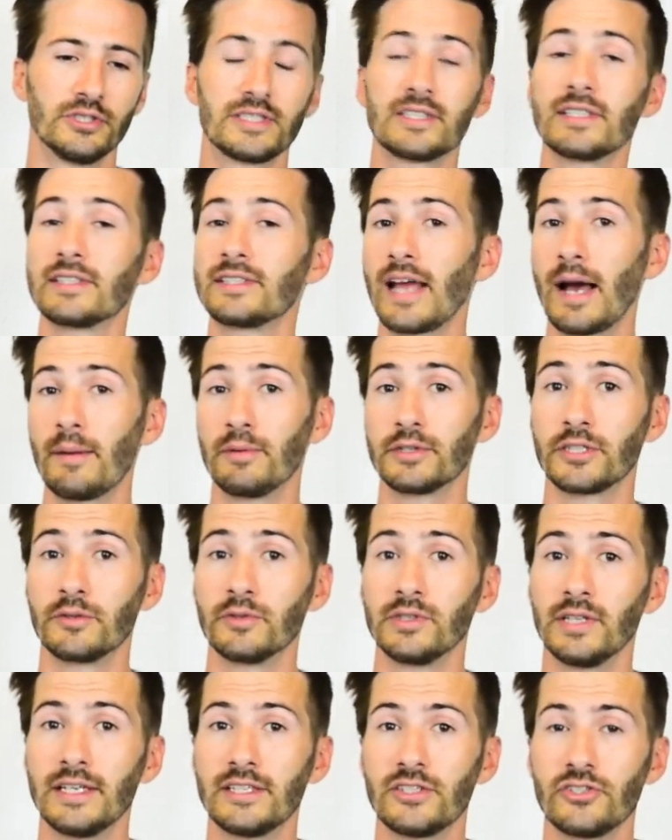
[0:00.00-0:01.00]
just establish a
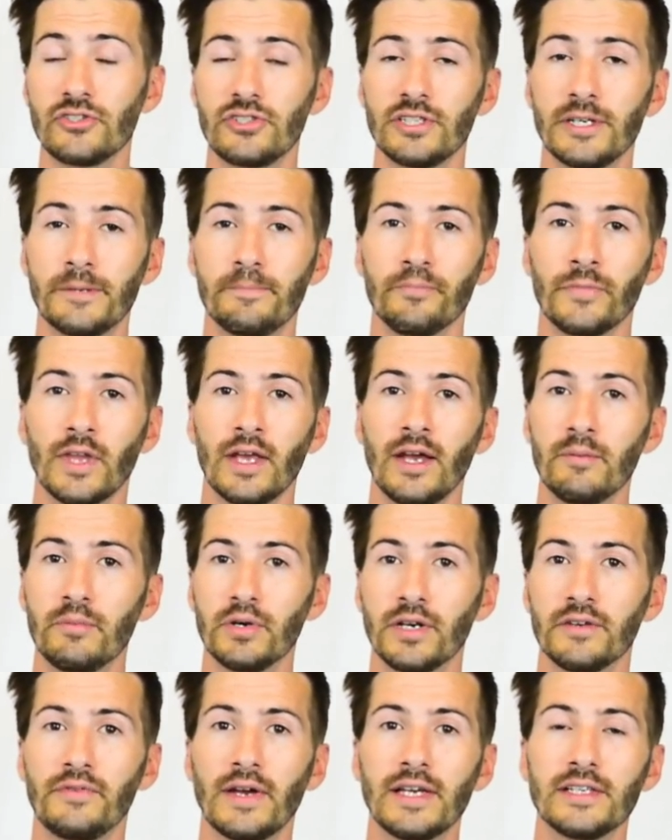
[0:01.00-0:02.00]
relationship,
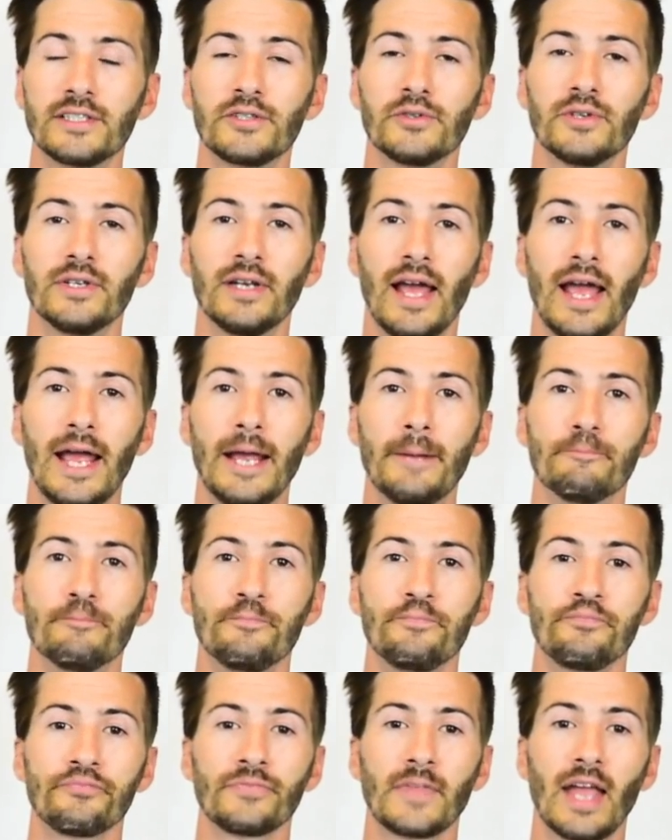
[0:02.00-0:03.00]
put a face to a name,